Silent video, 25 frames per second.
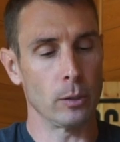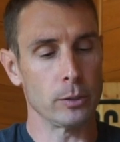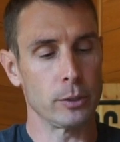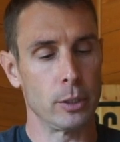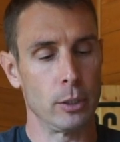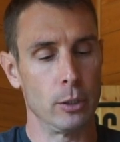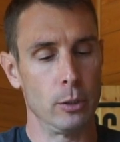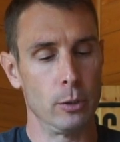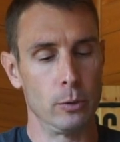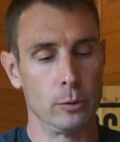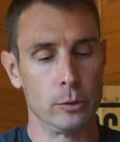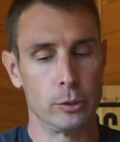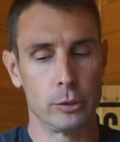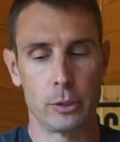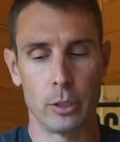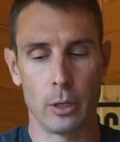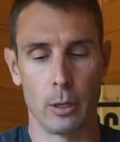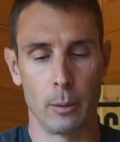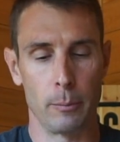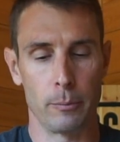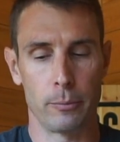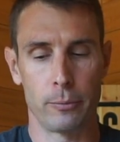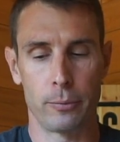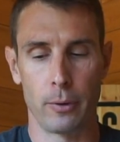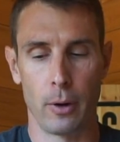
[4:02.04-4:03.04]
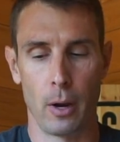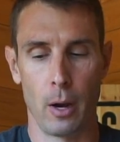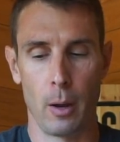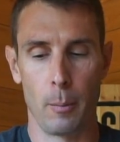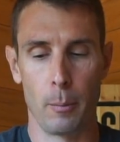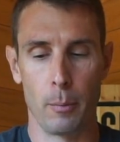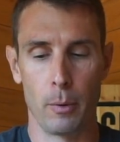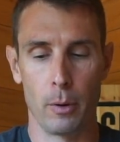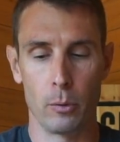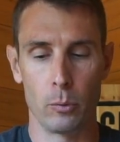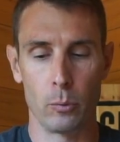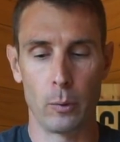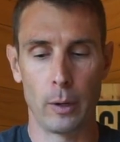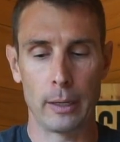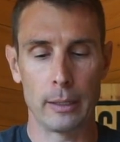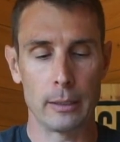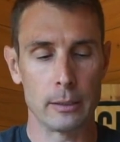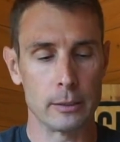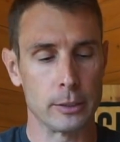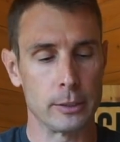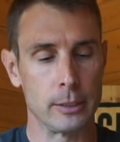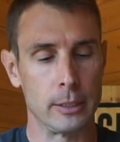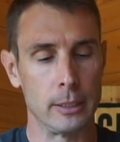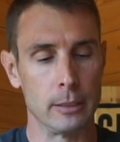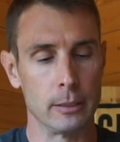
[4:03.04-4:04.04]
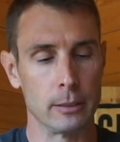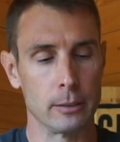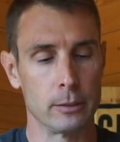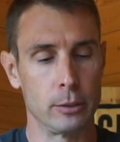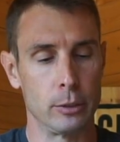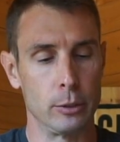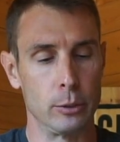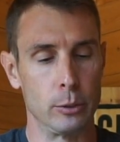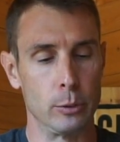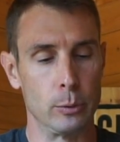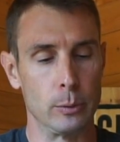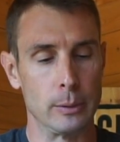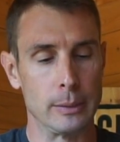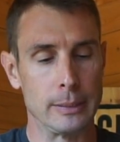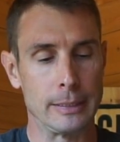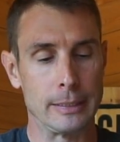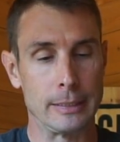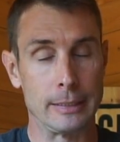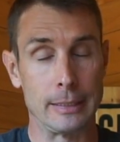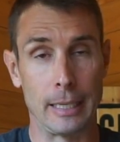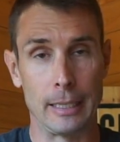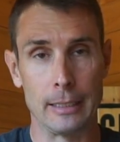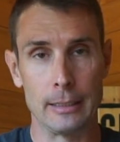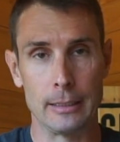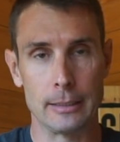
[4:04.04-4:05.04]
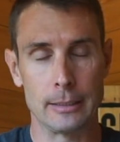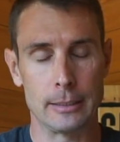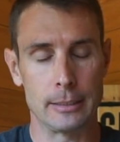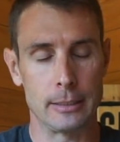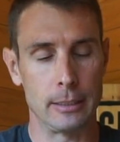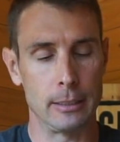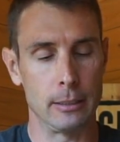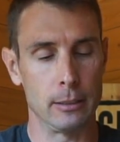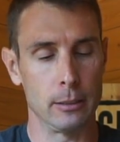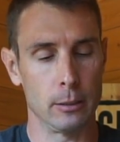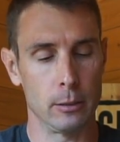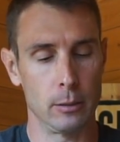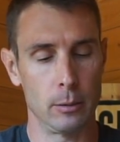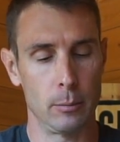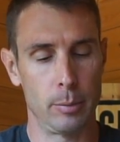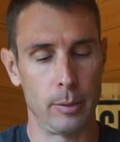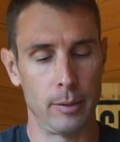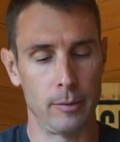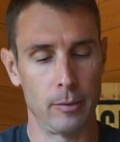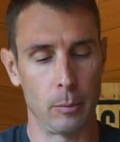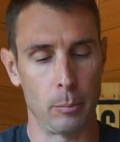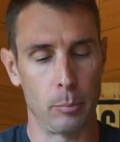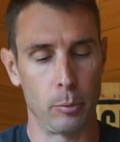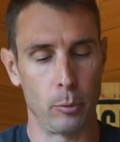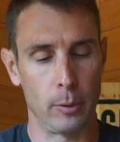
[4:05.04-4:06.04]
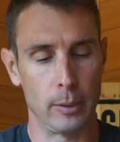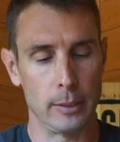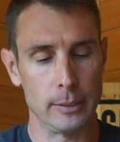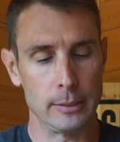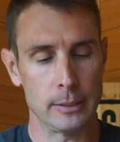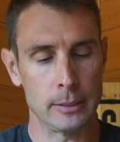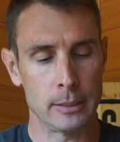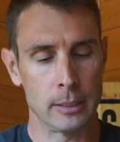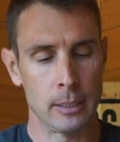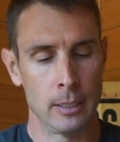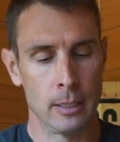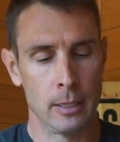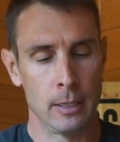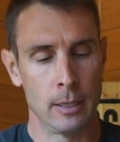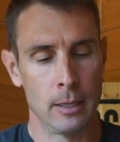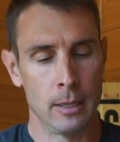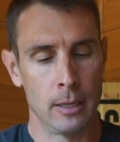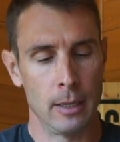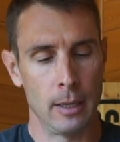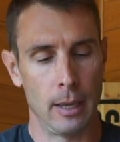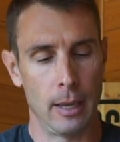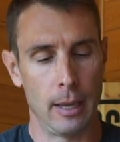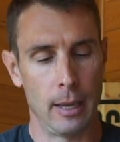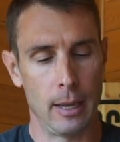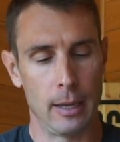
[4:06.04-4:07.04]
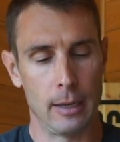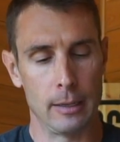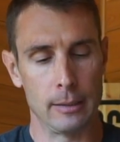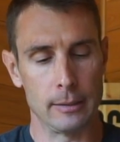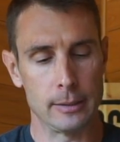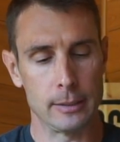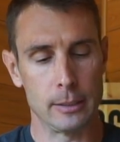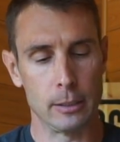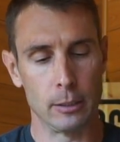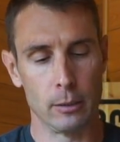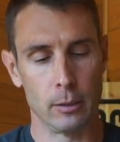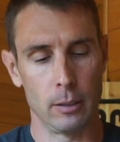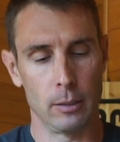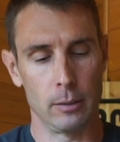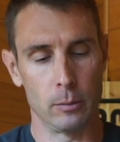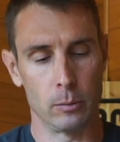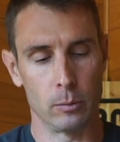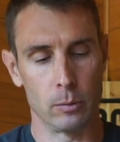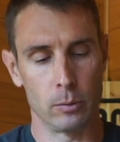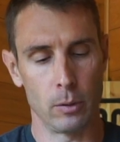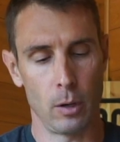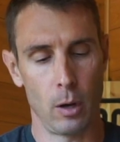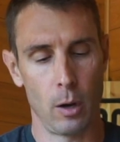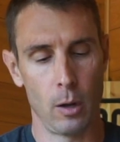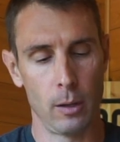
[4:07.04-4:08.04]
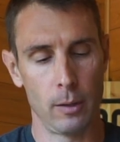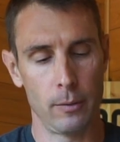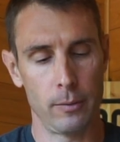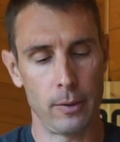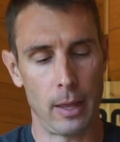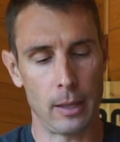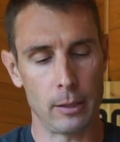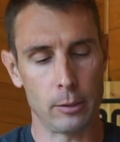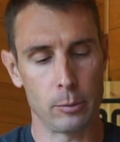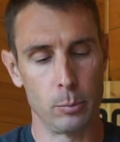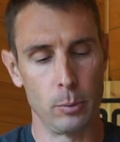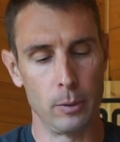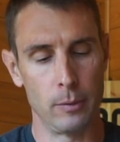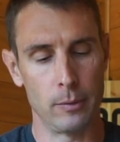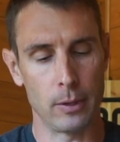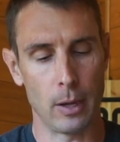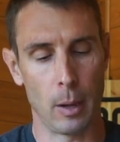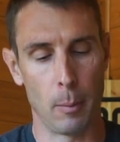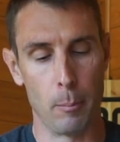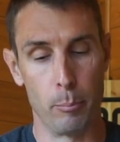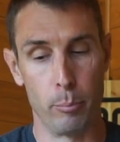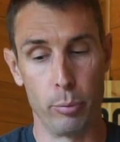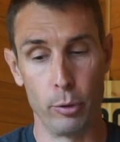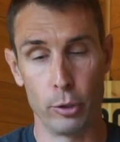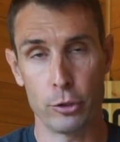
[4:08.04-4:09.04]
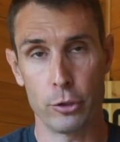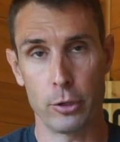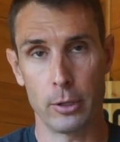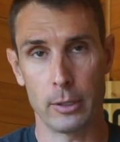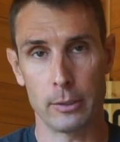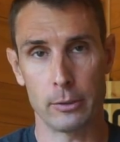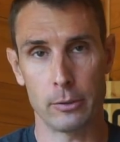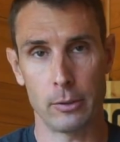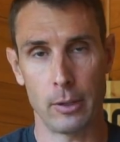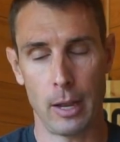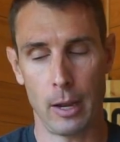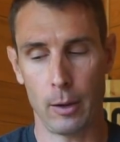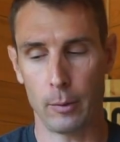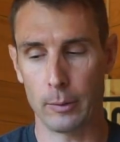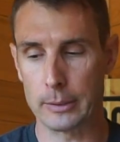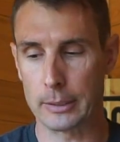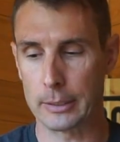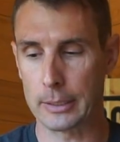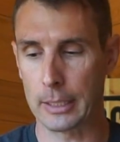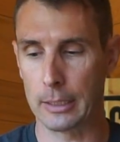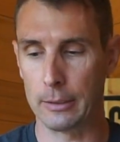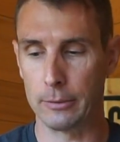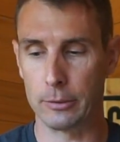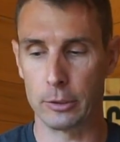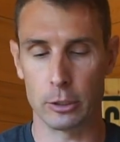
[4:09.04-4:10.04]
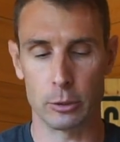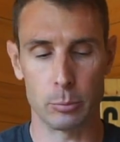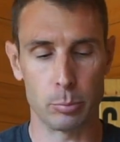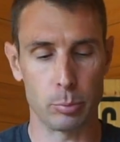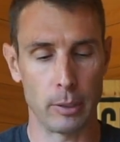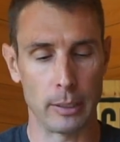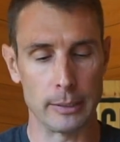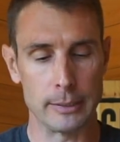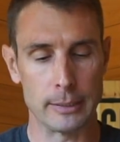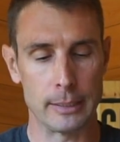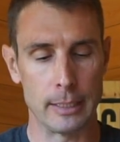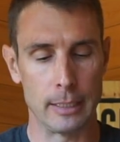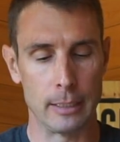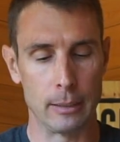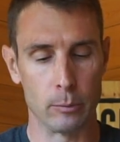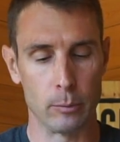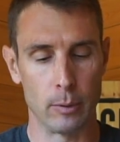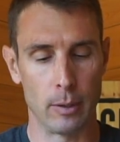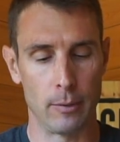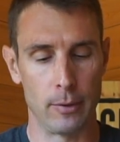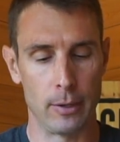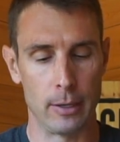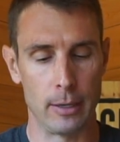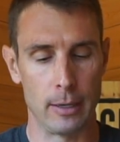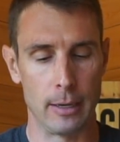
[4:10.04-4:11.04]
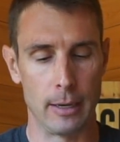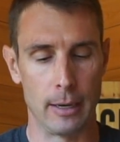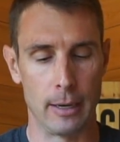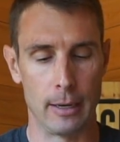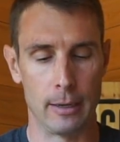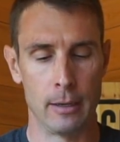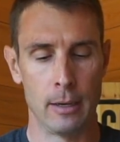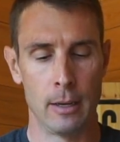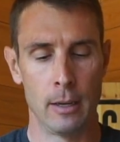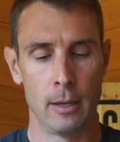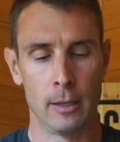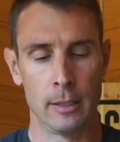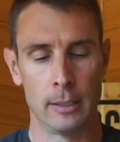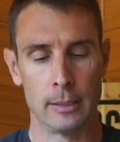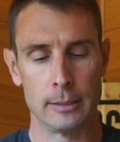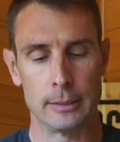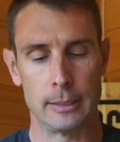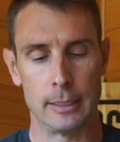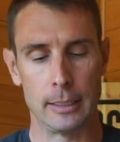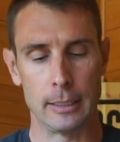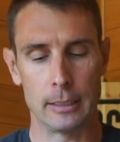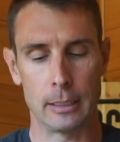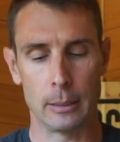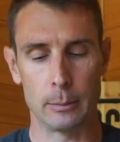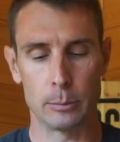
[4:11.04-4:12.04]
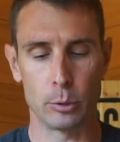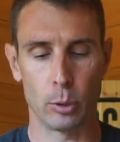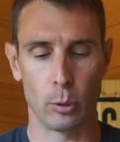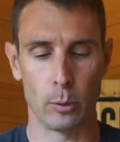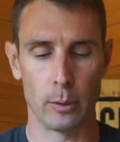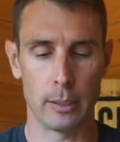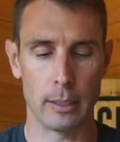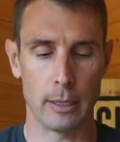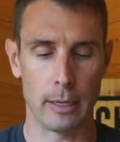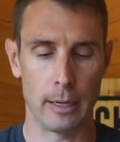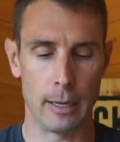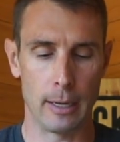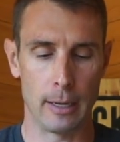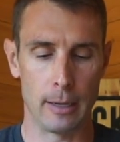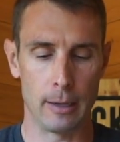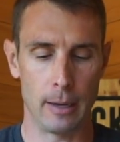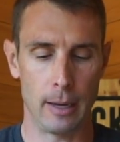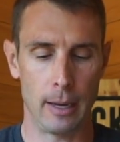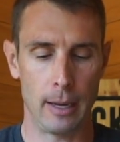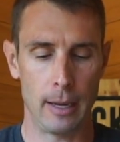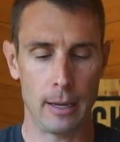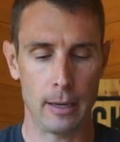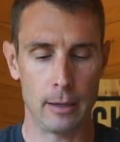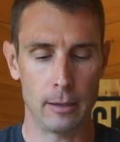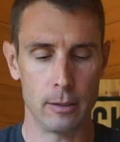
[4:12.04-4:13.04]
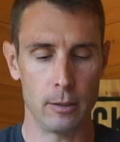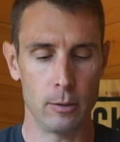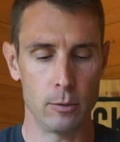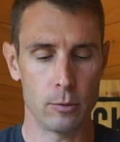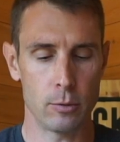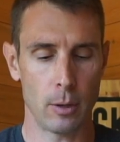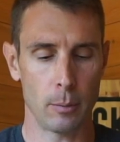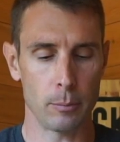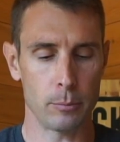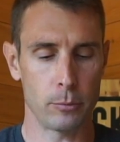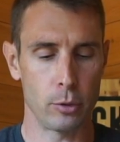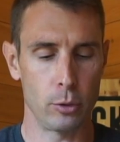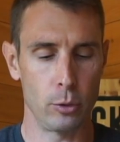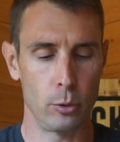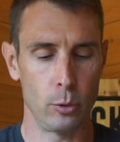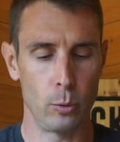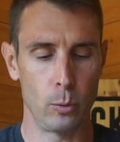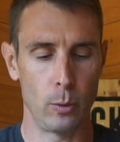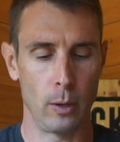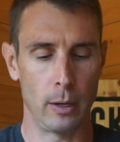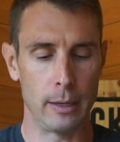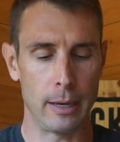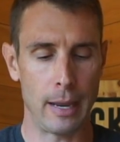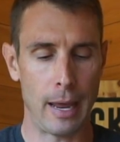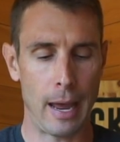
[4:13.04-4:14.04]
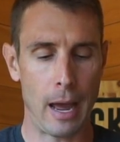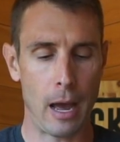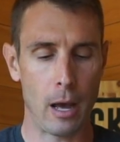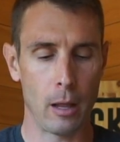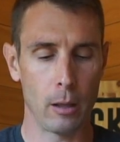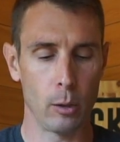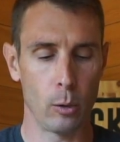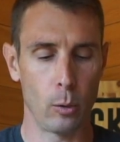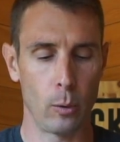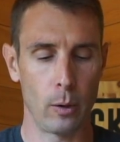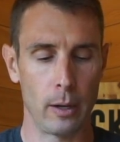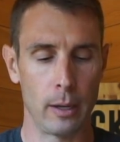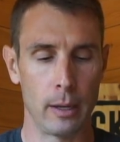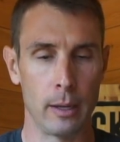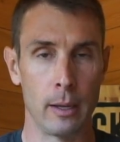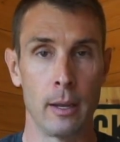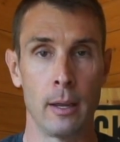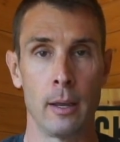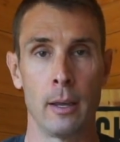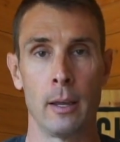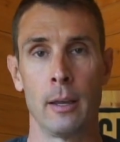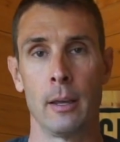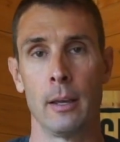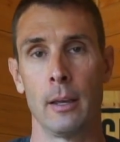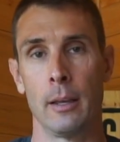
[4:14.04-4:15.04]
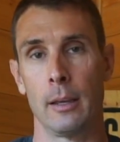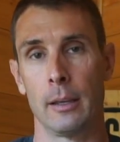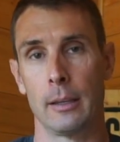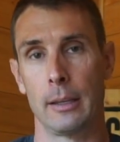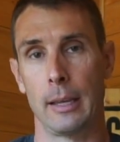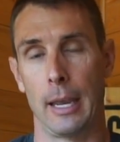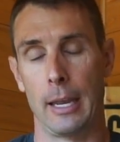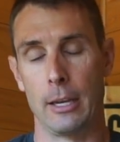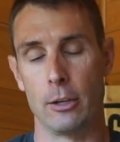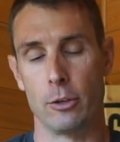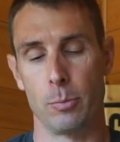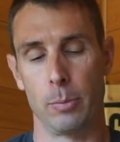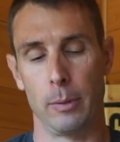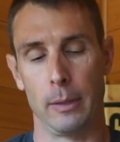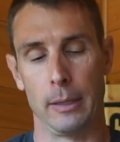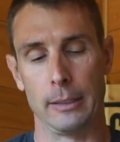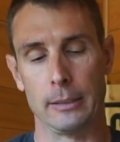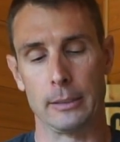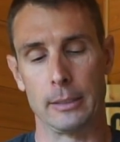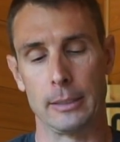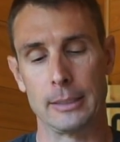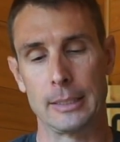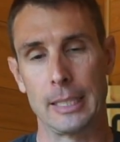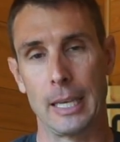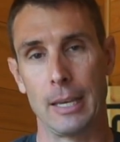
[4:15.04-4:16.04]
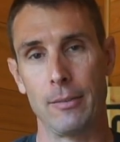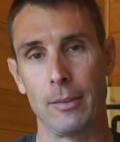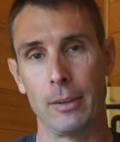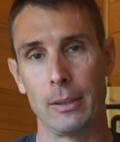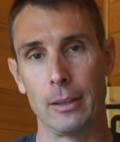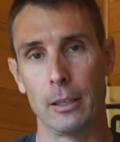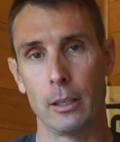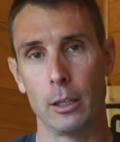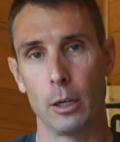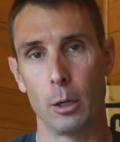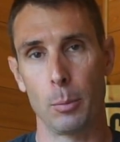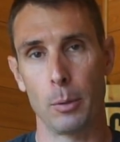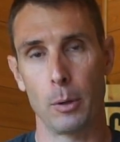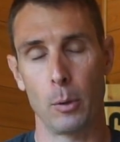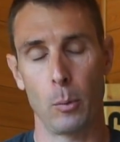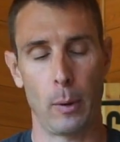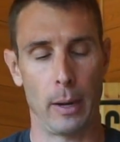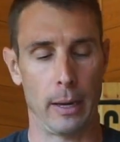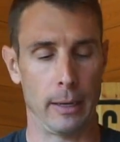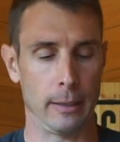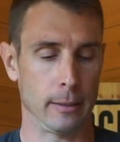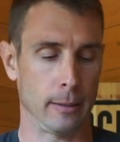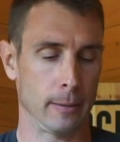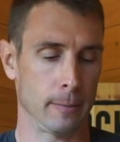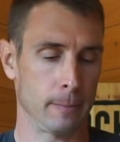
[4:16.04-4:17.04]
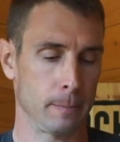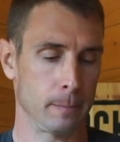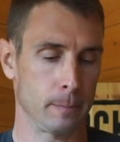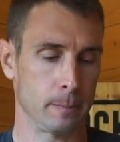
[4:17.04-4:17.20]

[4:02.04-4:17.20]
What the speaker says: also jump from regular steel to stainless steel pivot points, and still all of that's moving on bushings now instead of just pressed in and riveted in. C-clips holding it in, and you jump to an alloy cage plate to save a little bit of weight.